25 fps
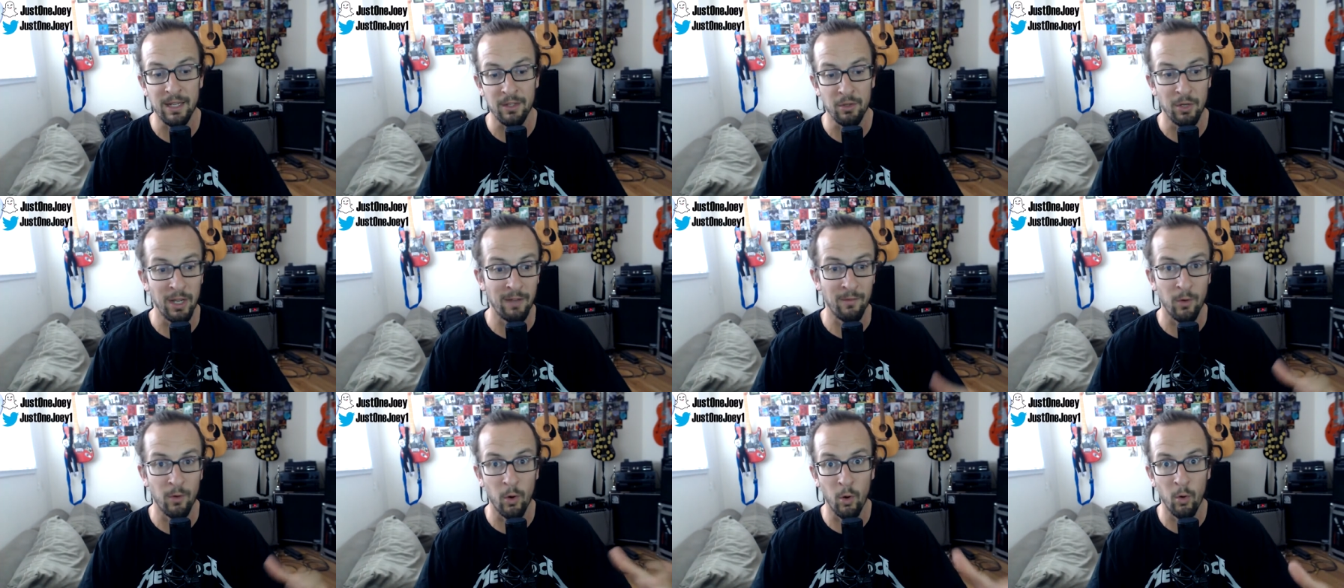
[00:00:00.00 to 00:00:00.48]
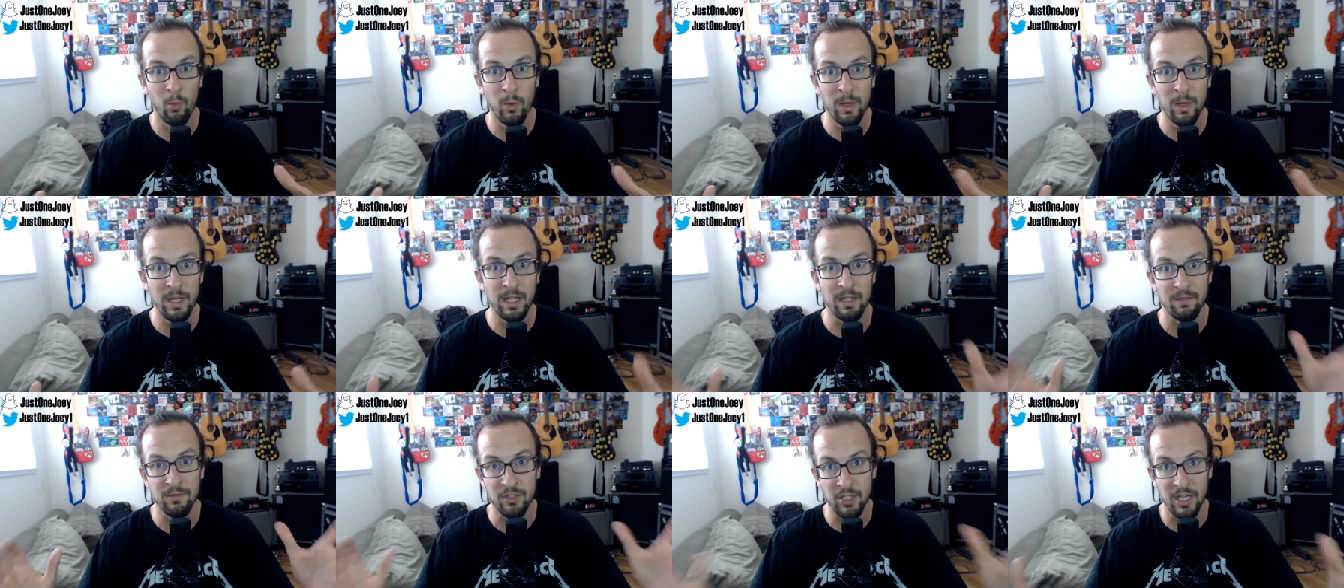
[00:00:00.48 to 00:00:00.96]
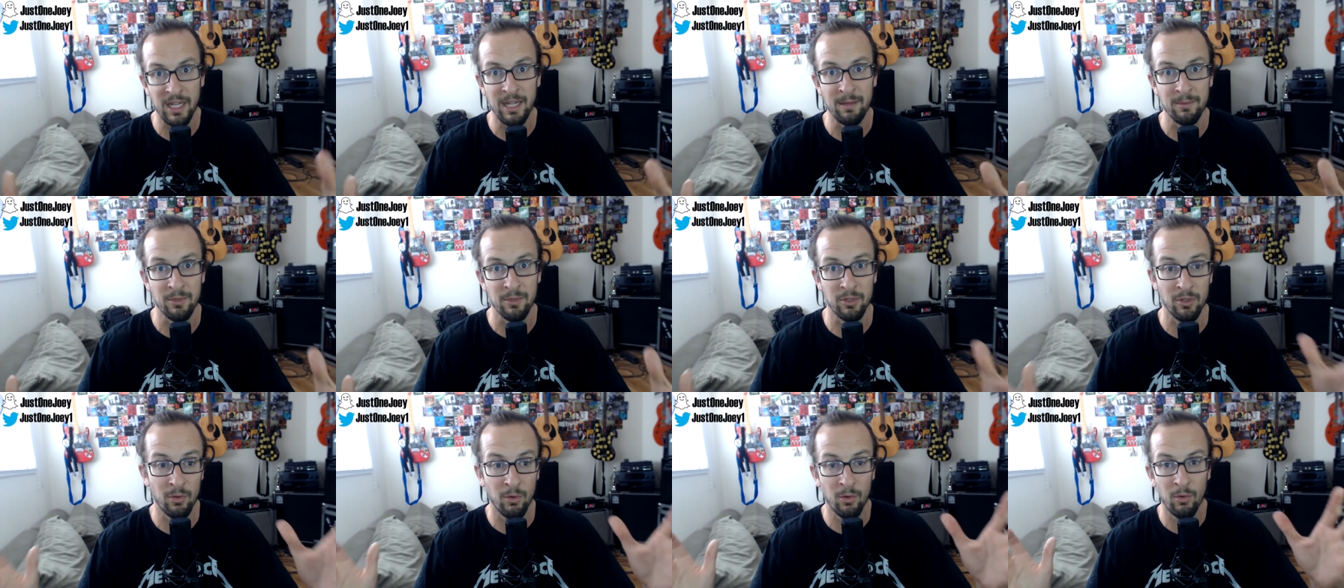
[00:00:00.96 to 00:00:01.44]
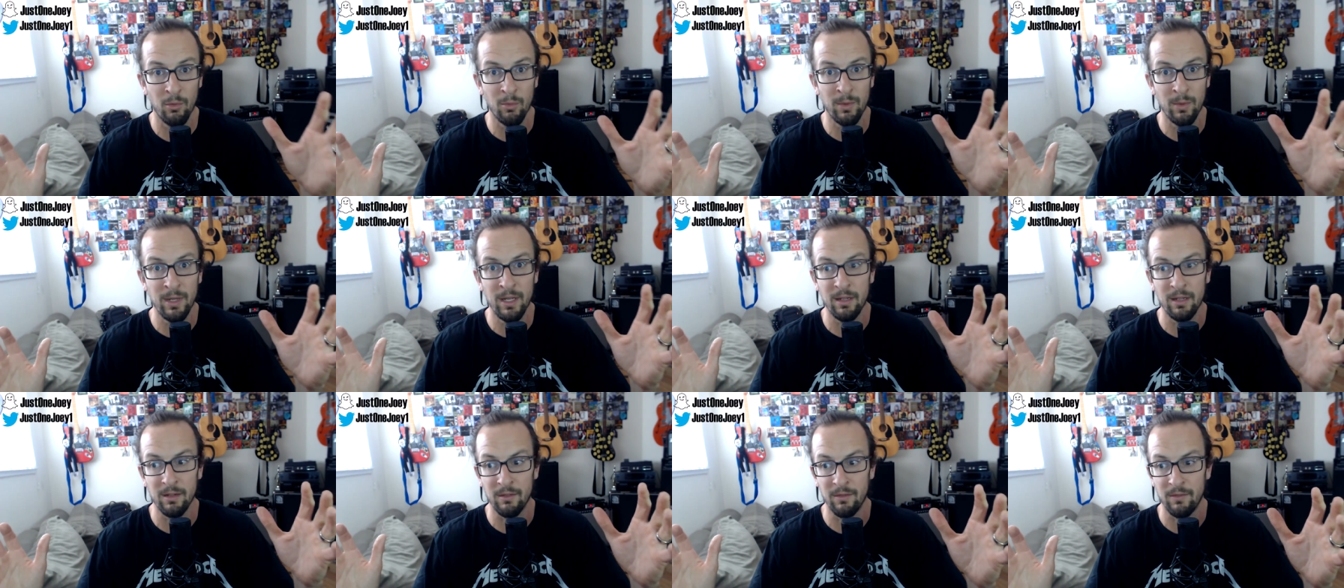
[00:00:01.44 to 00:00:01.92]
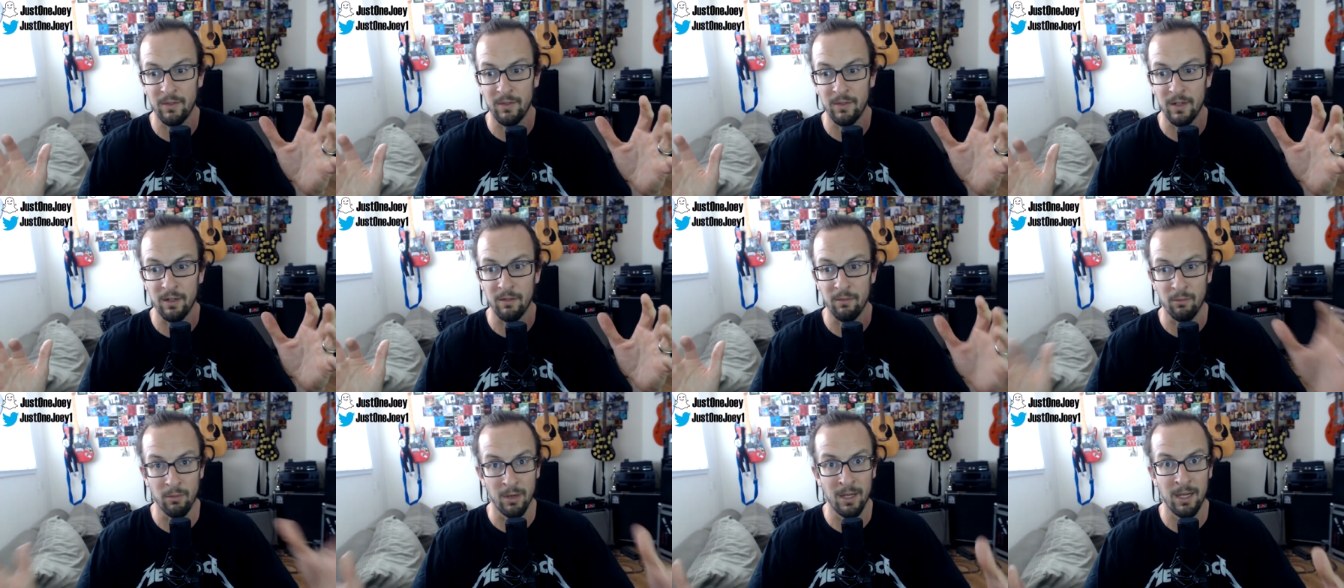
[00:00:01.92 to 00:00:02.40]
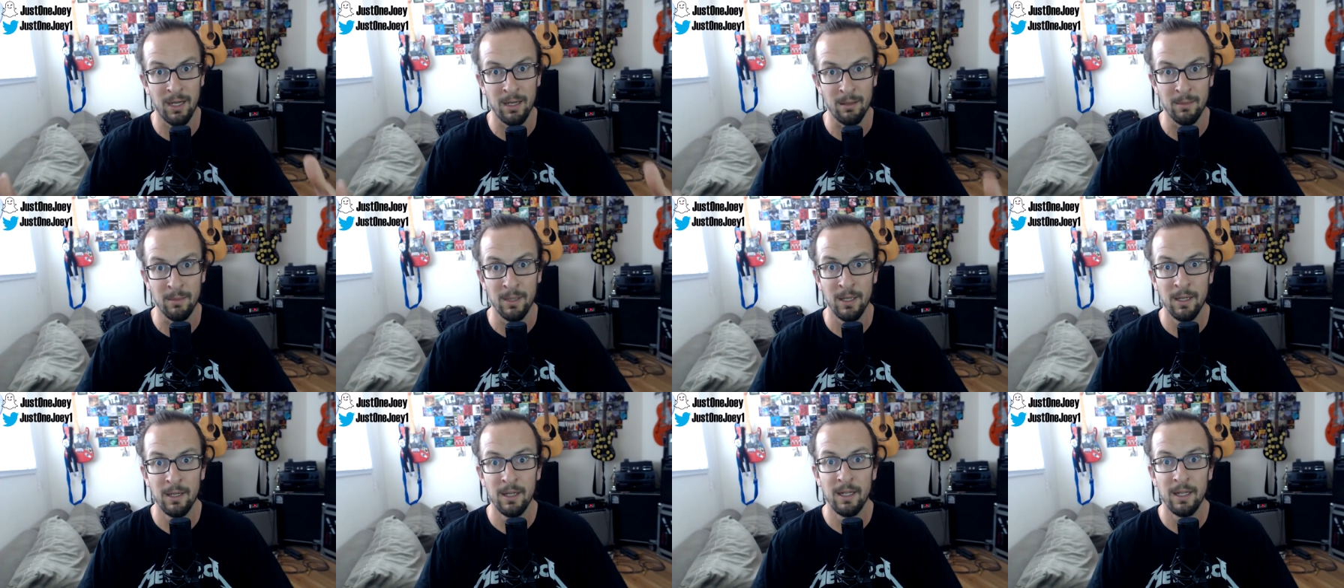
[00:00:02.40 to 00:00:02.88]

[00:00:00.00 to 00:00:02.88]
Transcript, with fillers: And you have a whole week of James or a whole week of Rob.